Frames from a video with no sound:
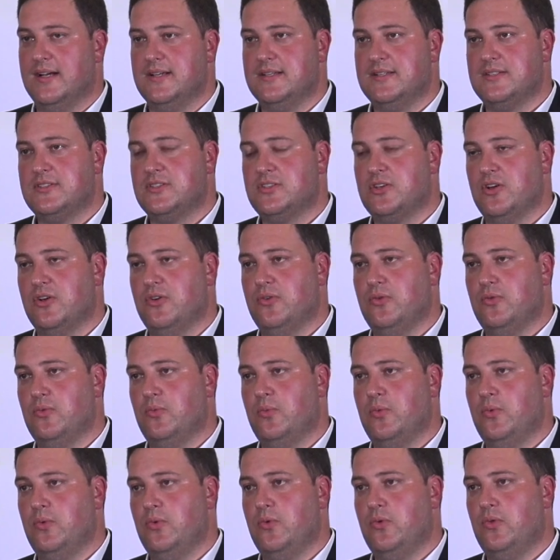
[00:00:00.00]
So
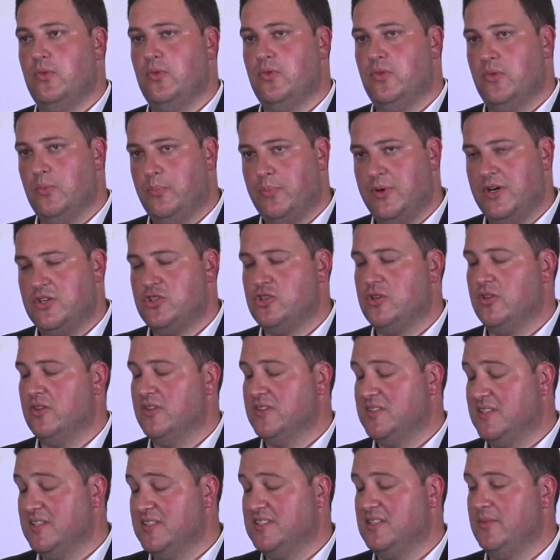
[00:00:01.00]
the
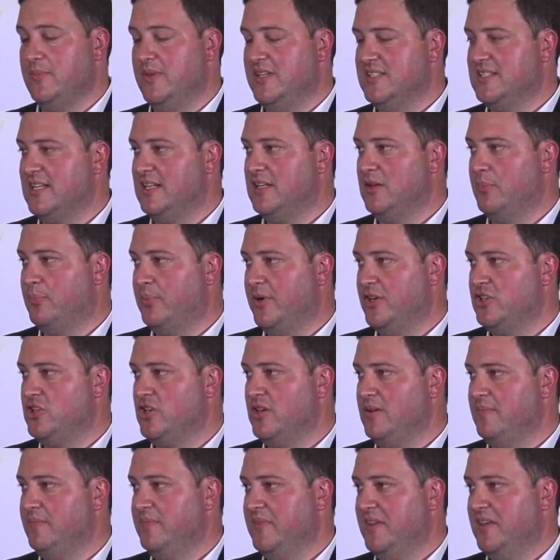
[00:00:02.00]
system is under
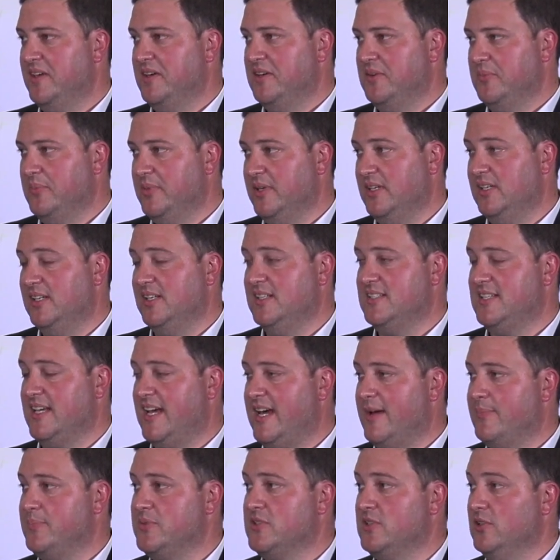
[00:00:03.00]
pressure, but it is
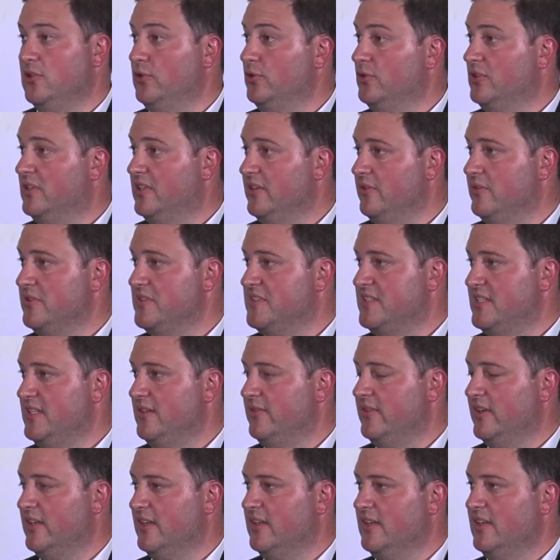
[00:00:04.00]
absolutely
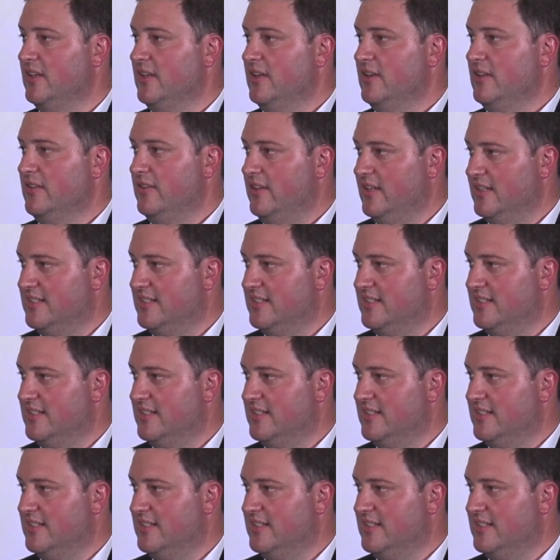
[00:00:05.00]
receiving the